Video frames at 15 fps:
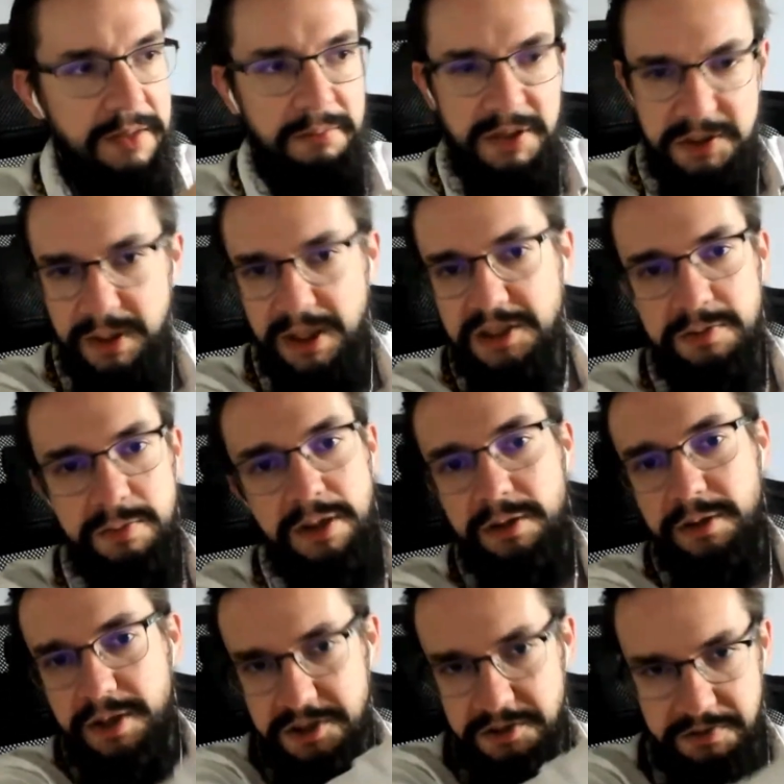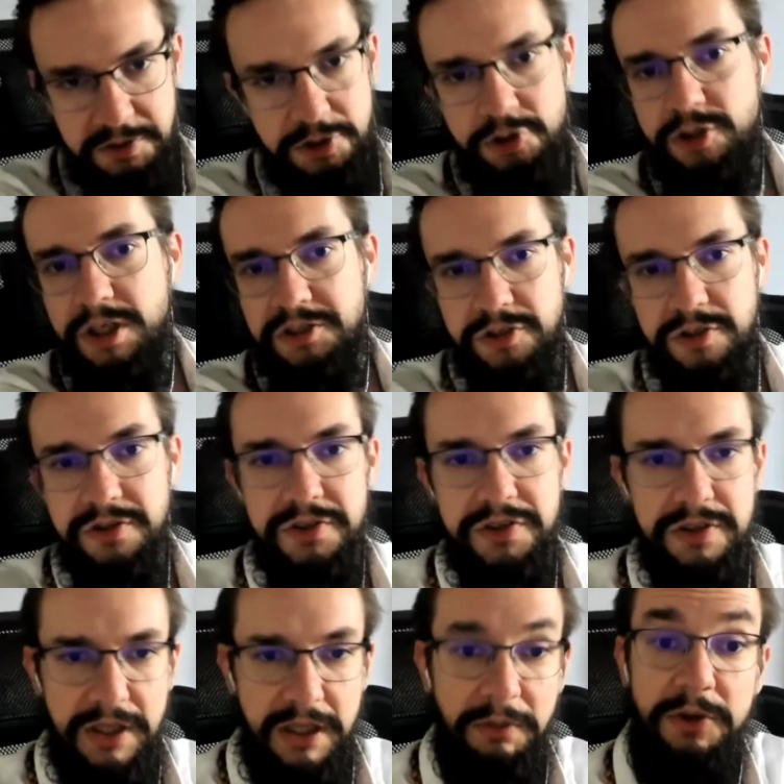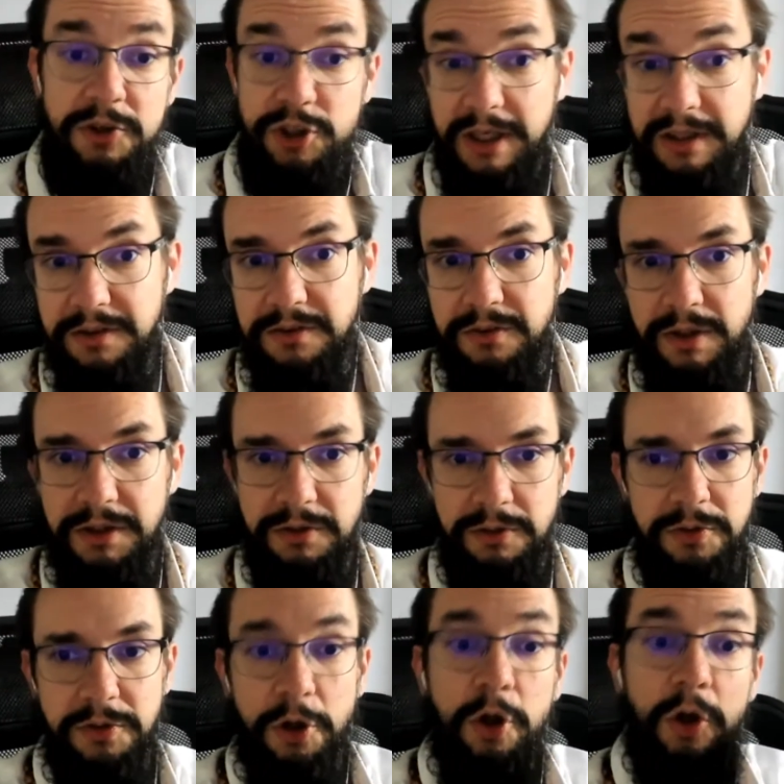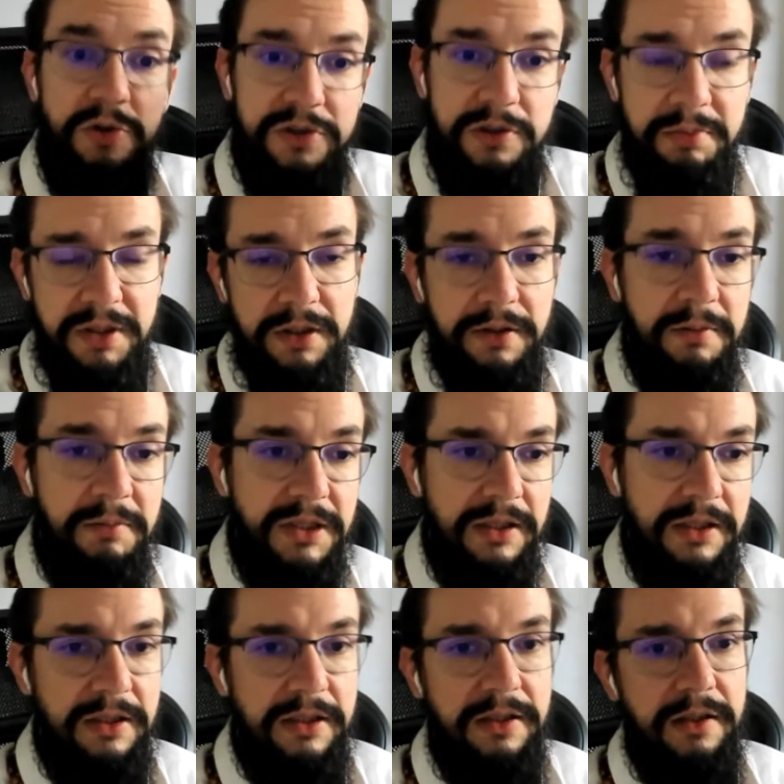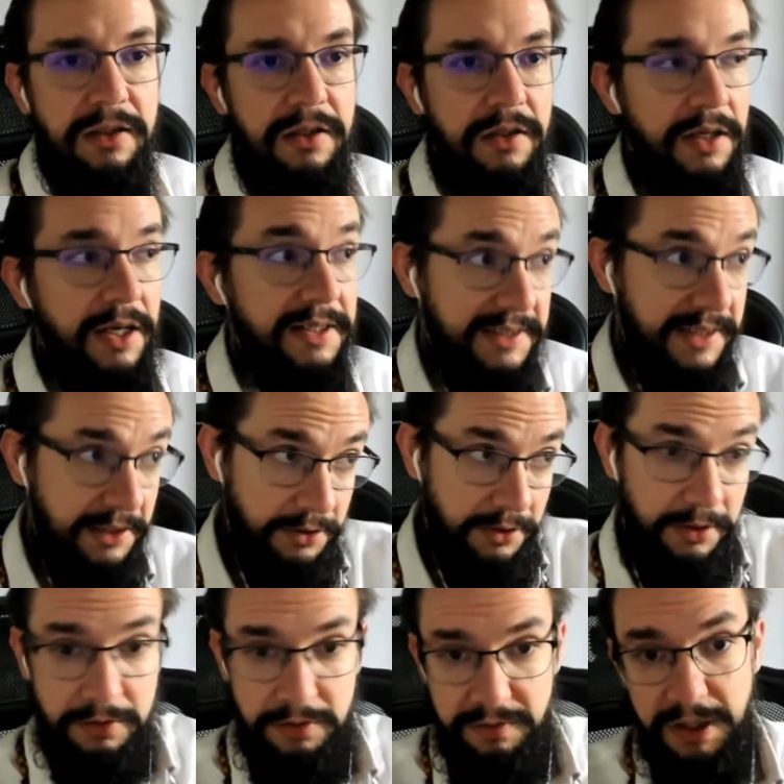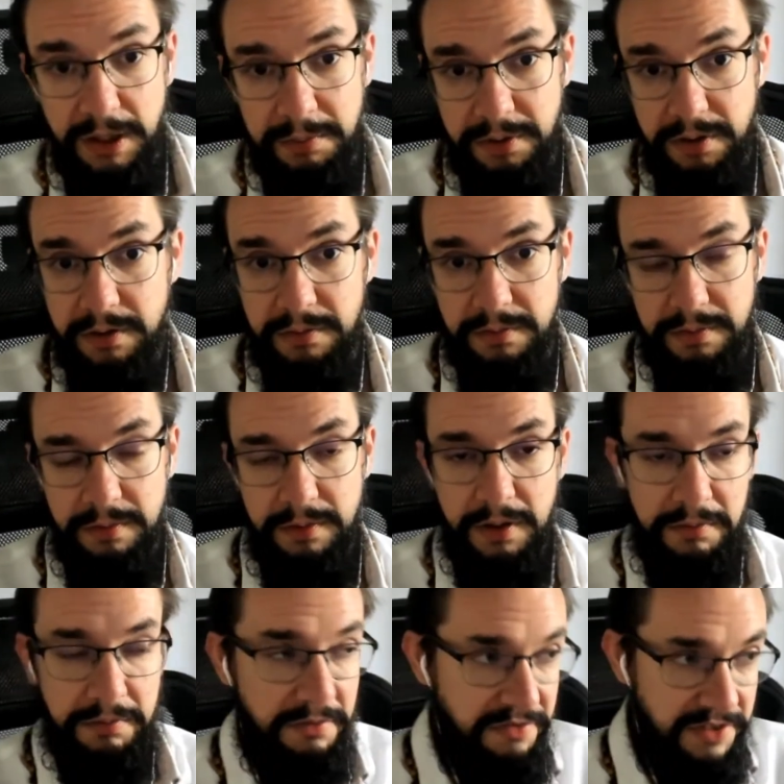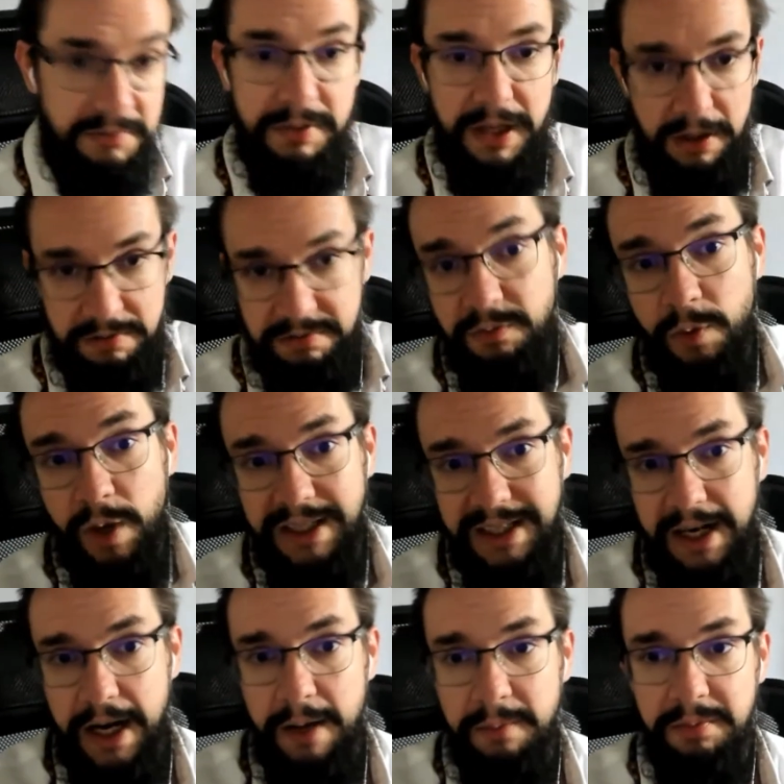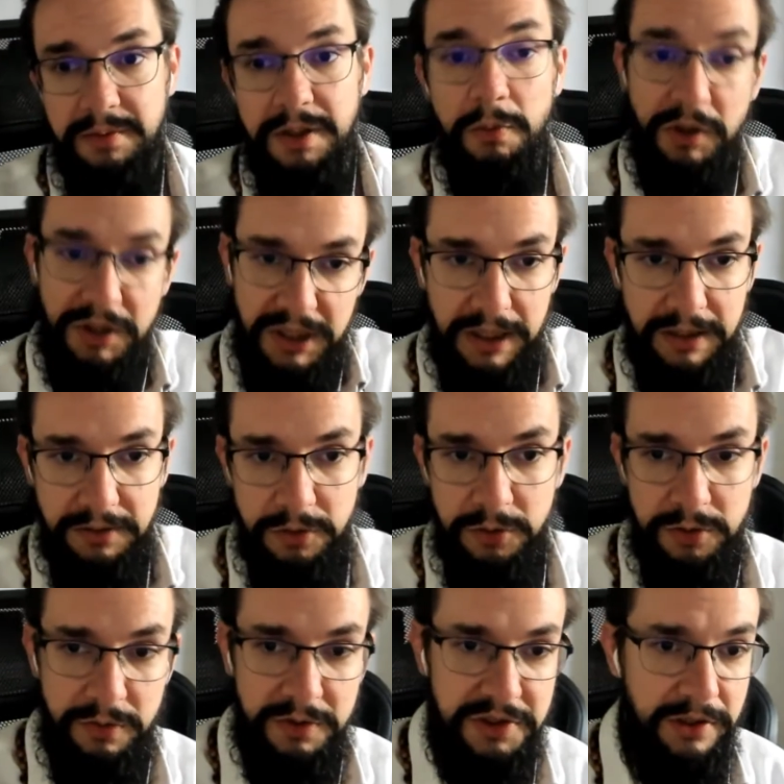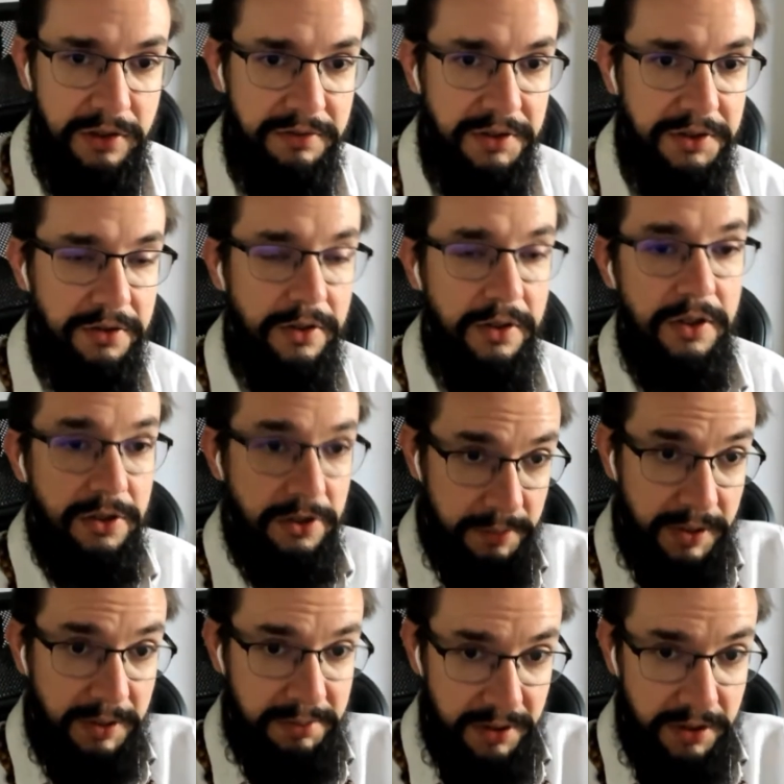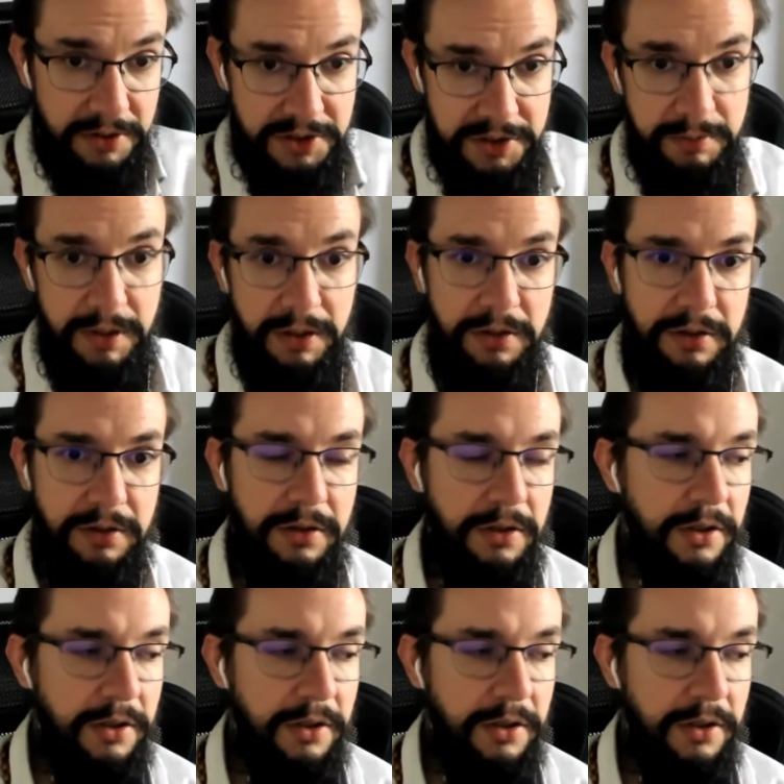please make it smaller, give a few suggestions, and reject it, right? Or close the PR immediately and send the developer feedback of why that happened and what they can do to resolve it, to make PR smaller.